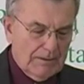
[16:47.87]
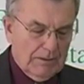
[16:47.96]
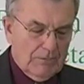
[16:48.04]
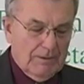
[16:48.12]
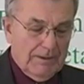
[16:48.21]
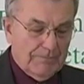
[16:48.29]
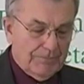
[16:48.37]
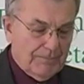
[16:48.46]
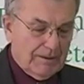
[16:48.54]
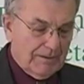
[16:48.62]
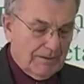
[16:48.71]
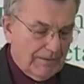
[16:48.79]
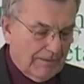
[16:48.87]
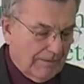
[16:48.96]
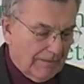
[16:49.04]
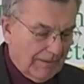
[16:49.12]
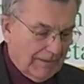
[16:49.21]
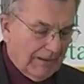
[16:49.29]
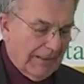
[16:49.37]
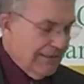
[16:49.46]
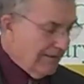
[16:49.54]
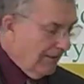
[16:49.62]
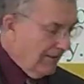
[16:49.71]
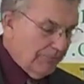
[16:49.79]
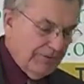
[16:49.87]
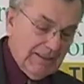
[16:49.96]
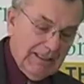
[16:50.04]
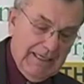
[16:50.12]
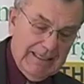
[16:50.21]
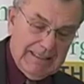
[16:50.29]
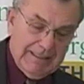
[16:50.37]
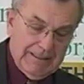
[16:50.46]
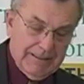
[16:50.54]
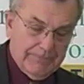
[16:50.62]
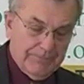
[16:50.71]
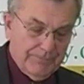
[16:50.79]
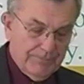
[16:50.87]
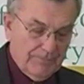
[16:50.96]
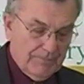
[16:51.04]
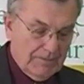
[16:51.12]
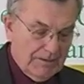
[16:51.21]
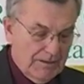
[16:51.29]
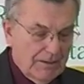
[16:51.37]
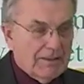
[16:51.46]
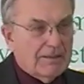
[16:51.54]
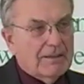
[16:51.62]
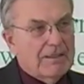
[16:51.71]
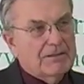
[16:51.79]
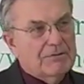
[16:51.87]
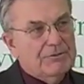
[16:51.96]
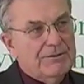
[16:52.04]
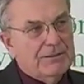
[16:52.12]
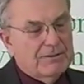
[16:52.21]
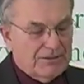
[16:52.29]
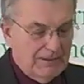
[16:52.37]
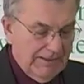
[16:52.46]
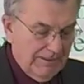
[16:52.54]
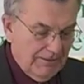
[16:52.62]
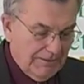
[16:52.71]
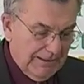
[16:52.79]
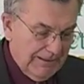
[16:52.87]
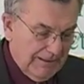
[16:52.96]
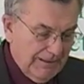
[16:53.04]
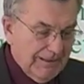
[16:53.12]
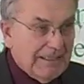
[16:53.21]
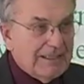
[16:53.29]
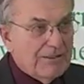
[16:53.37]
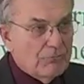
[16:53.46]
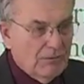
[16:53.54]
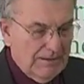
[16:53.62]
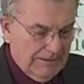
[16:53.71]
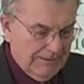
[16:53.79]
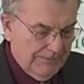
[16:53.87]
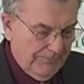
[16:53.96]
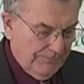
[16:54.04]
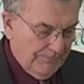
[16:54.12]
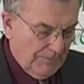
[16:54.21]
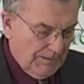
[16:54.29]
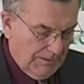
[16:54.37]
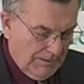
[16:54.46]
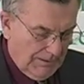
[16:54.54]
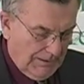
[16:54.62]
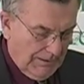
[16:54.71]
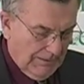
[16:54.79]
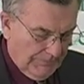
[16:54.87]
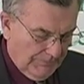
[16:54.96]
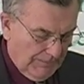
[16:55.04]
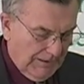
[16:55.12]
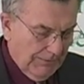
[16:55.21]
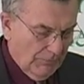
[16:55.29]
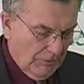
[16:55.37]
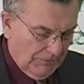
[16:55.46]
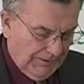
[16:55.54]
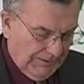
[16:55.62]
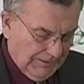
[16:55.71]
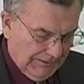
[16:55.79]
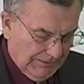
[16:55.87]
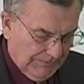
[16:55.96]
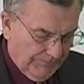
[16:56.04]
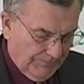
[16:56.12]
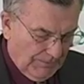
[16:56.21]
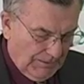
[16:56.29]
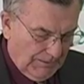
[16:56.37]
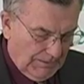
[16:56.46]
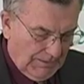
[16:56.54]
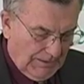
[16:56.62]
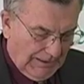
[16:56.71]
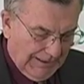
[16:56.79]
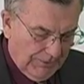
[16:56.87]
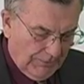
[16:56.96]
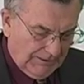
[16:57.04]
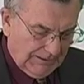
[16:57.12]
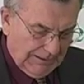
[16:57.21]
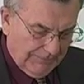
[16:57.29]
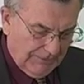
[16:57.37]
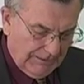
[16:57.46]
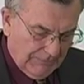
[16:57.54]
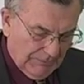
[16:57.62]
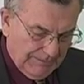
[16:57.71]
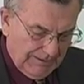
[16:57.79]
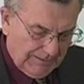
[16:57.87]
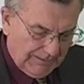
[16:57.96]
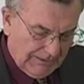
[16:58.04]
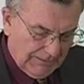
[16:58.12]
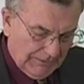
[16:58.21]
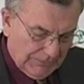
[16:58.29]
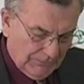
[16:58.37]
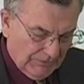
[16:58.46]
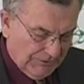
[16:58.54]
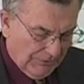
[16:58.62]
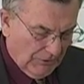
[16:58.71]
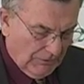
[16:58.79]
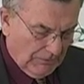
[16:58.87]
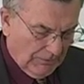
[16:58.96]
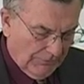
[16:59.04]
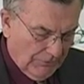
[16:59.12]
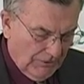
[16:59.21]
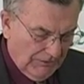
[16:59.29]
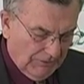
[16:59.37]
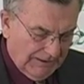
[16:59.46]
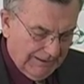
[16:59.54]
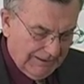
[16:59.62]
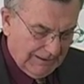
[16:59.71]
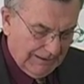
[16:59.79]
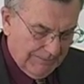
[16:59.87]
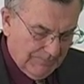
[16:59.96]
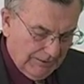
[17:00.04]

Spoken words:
Well, I started to rely on him. And then 2 years later, 1991, he wrote this. I know sovereignty would be successful, although it would take time to